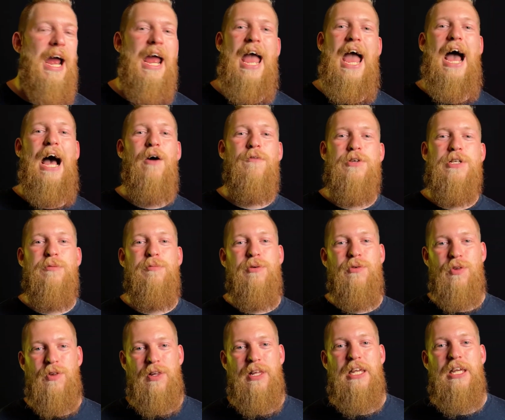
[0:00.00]
have to
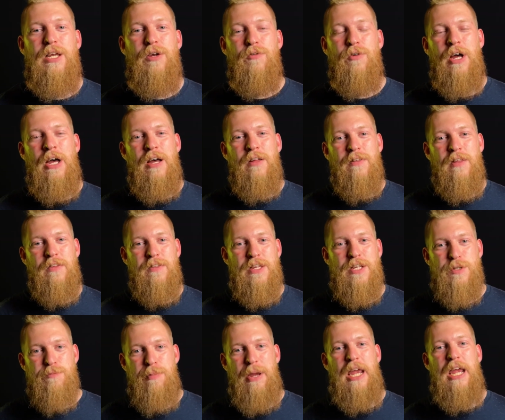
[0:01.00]
believe that
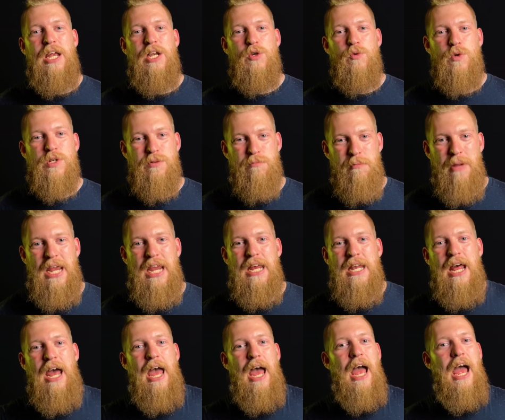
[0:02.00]
this page was
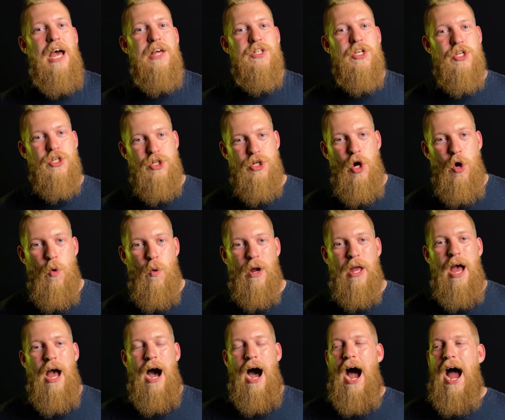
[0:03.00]
made as a joke.
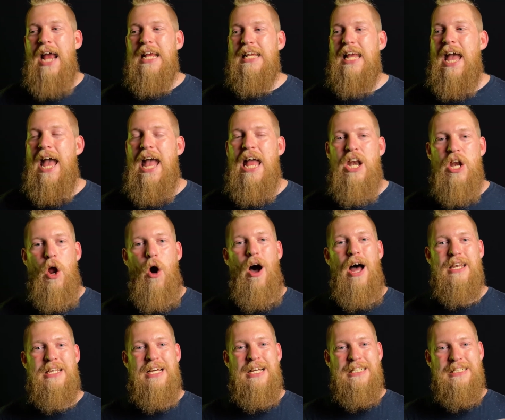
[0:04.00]
I
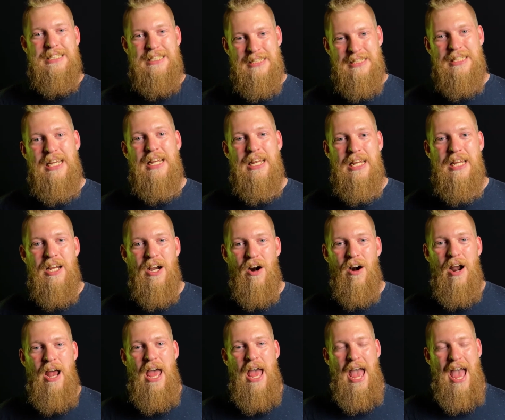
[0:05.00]
cannot sit
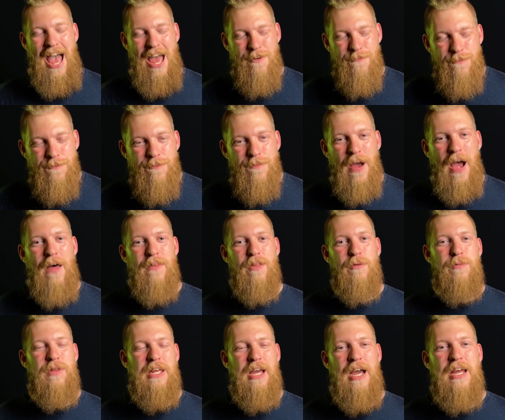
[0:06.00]
here and
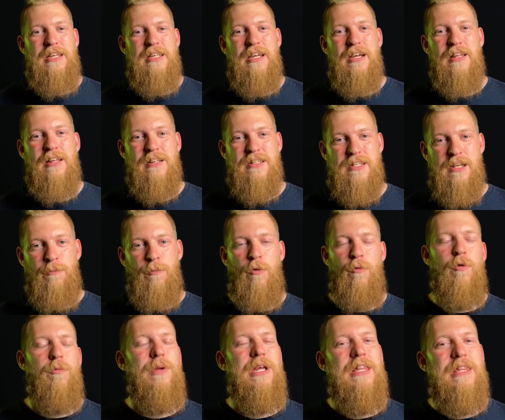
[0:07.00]
fathom the idea that someone
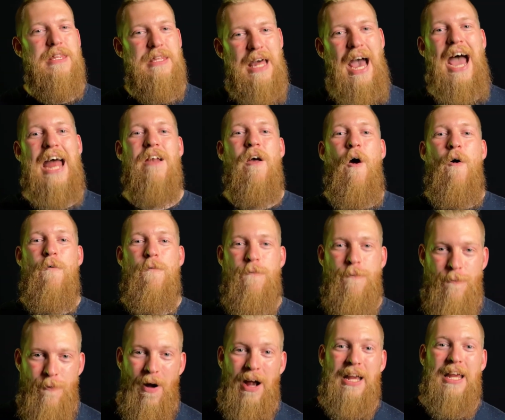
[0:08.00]
would be that
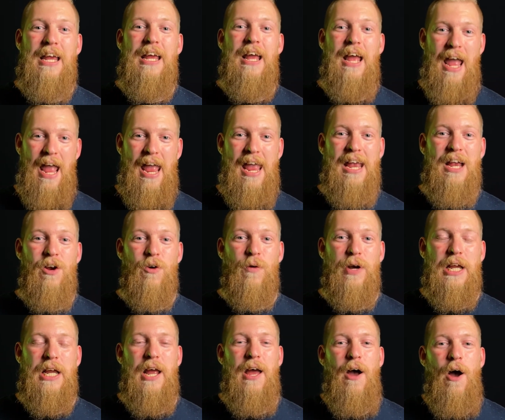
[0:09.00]
fucking
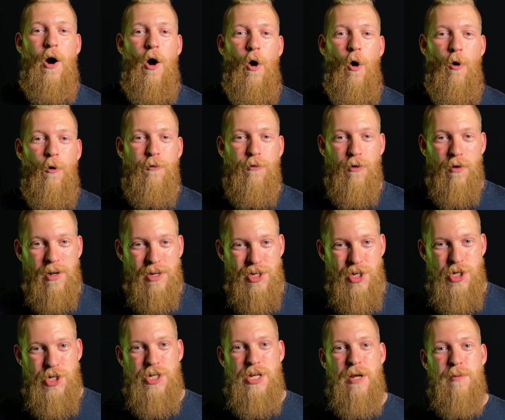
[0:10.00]
angry over a
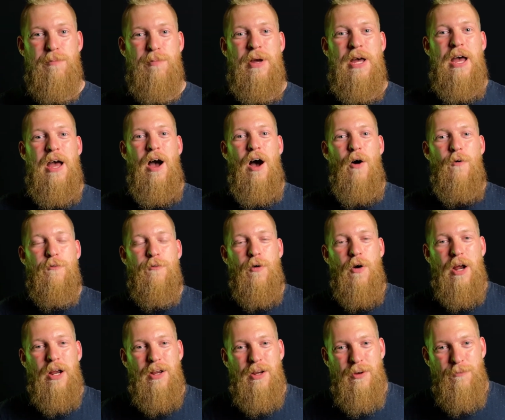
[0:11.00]
ship
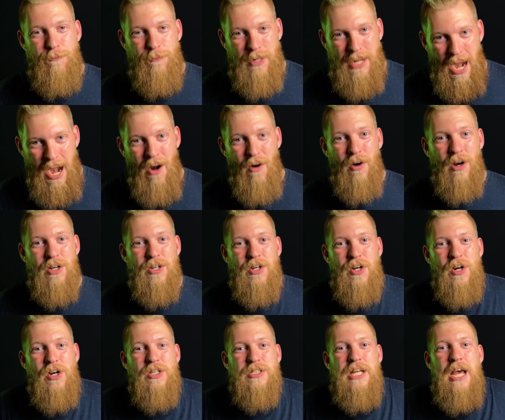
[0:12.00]
for
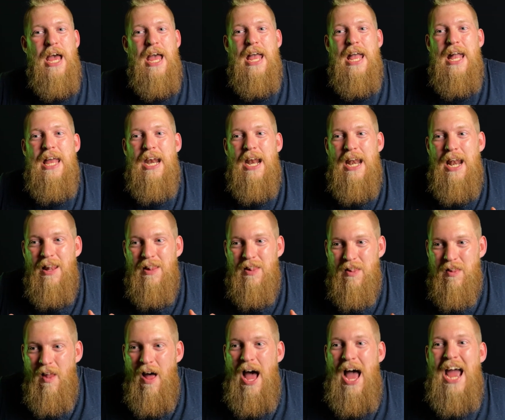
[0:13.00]
characters in a
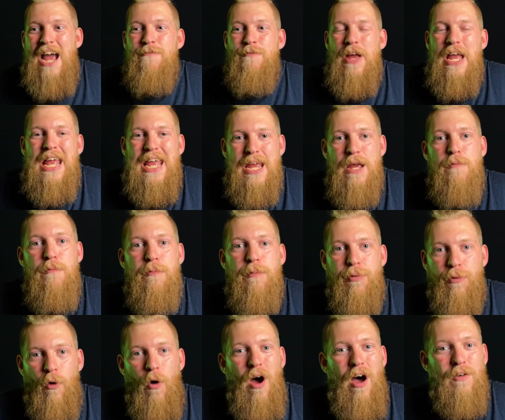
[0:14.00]
live
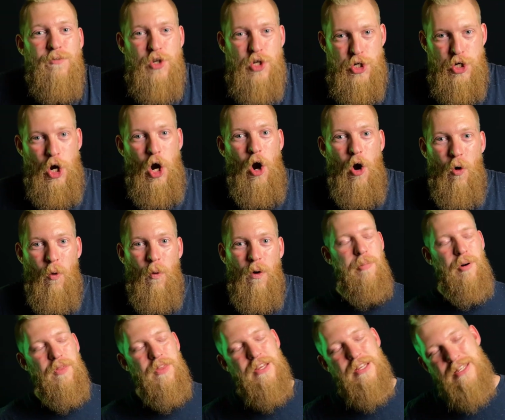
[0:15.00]
improv show.
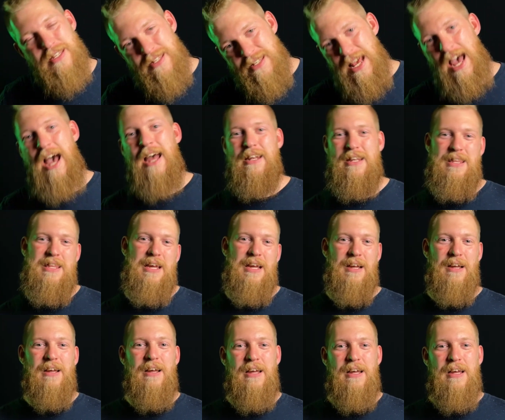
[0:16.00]
But the sad
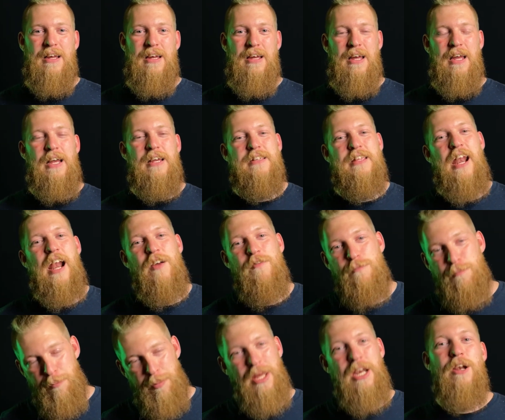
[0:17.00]
thing is that
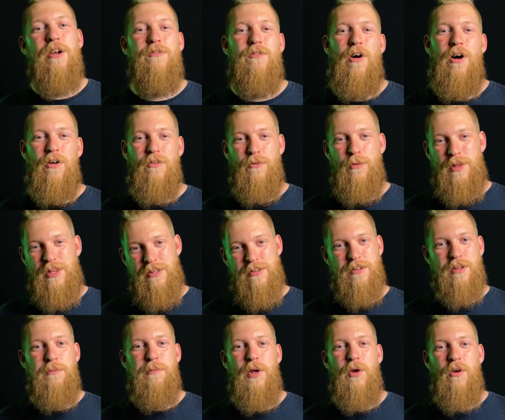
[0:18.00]
I've been involved with this
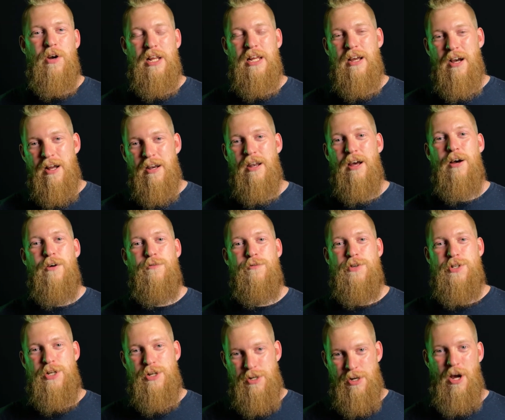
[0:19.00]
community enough
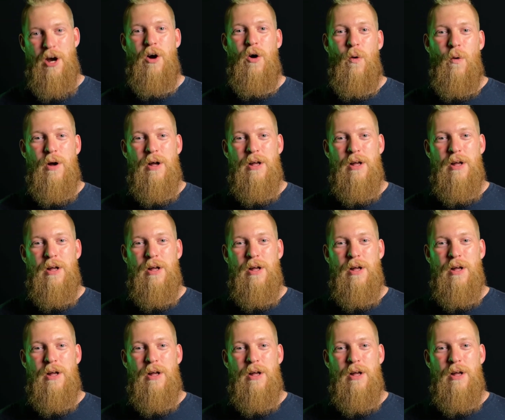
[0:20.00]
to know